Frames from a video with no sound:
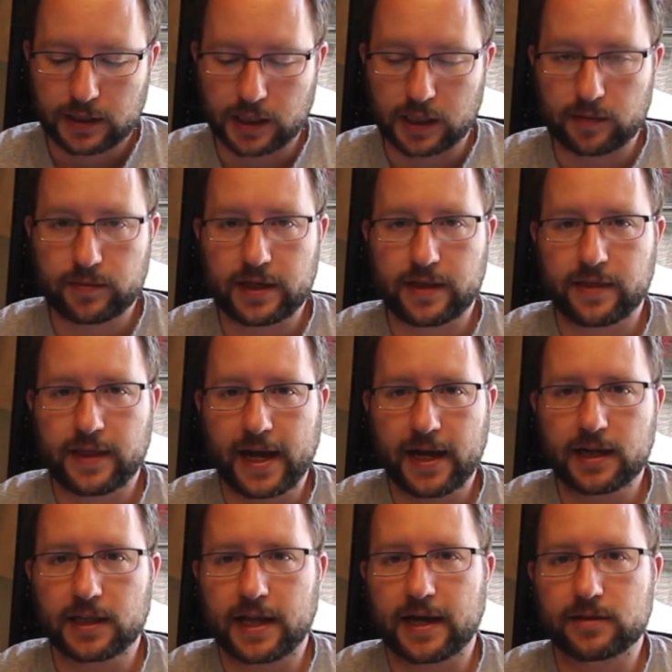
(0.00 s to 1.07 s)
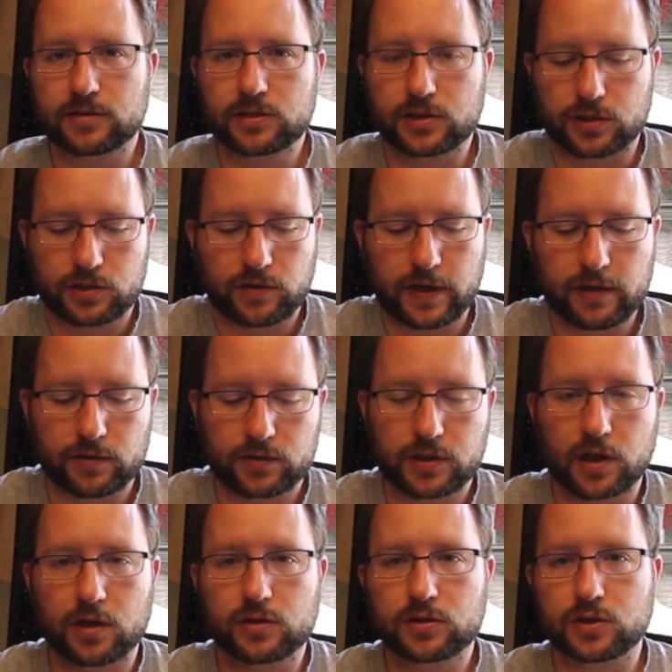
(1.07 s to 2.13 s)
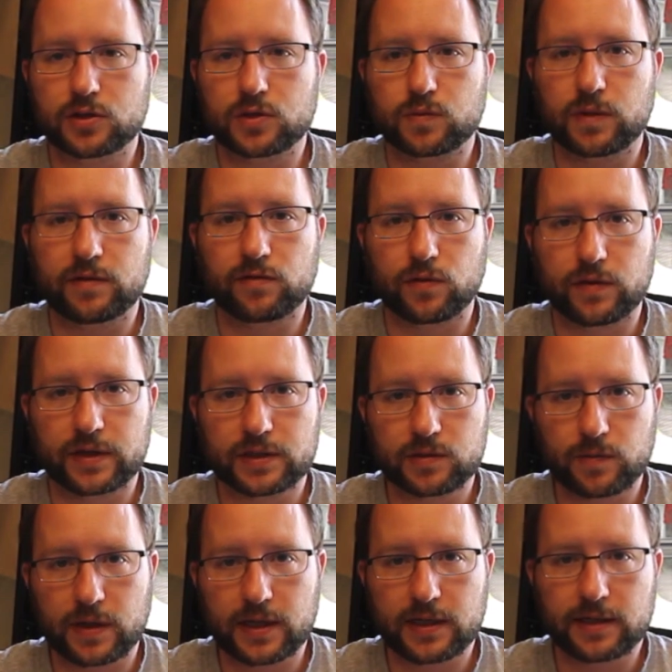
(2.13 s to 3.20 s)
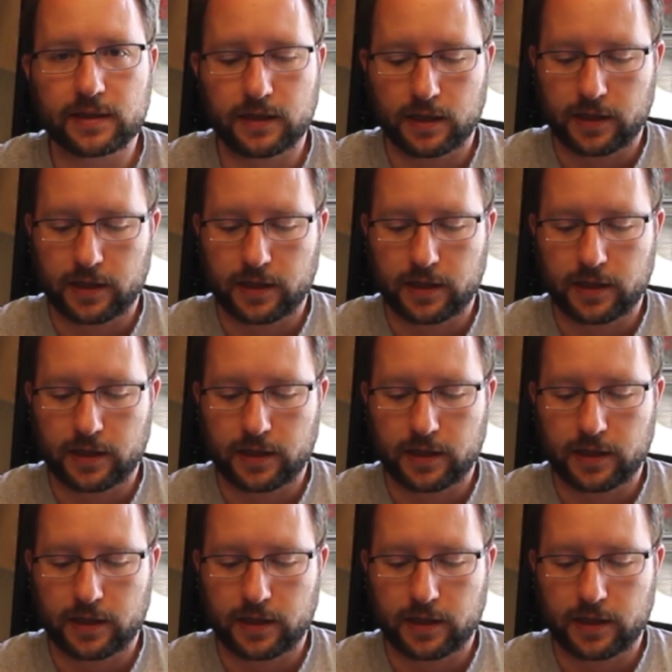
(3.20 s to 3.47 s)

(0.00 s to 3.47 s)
and that allows your trailer tongue to swivel this way,